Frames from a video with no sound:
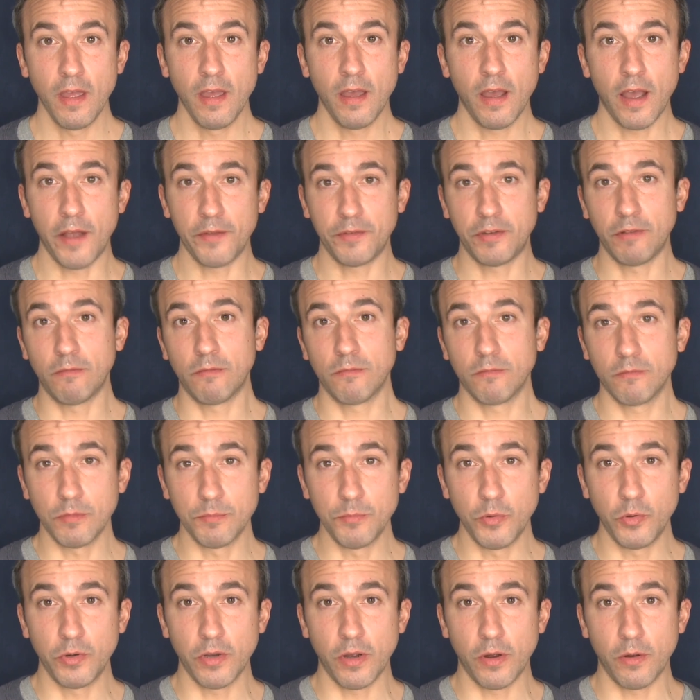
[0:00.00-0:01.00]

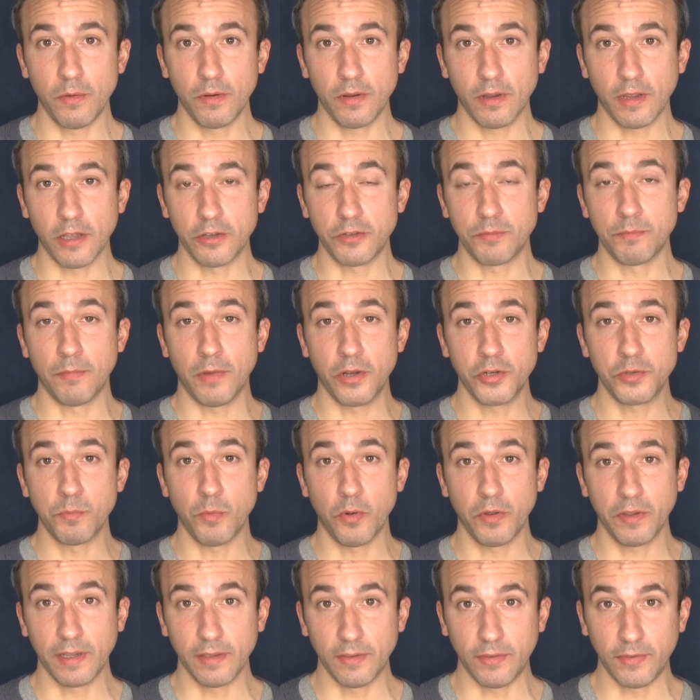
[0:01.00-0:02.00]
Realmuto got much
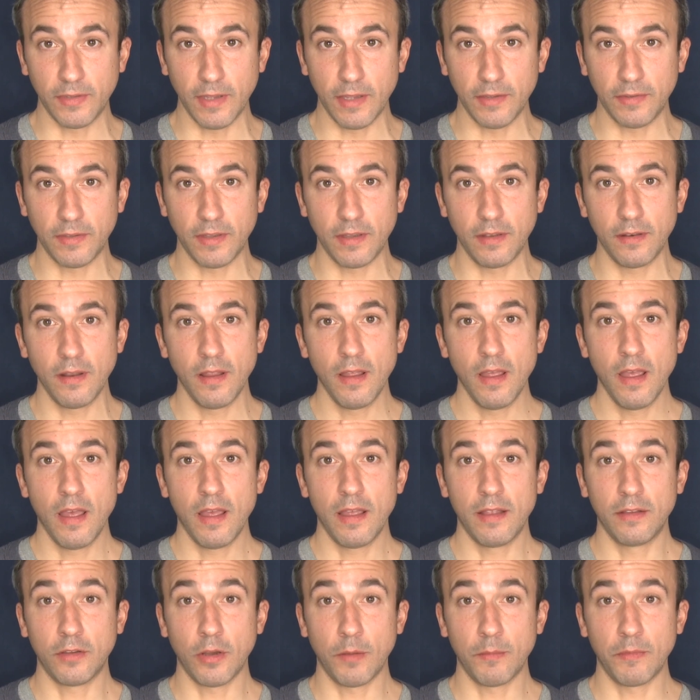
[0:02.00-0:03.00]
more consistent
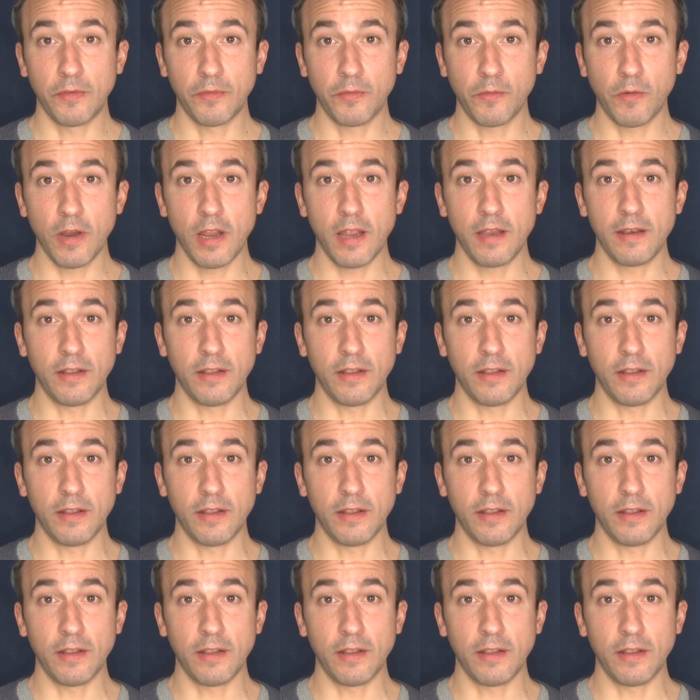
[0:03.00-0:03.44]
in terms of his career.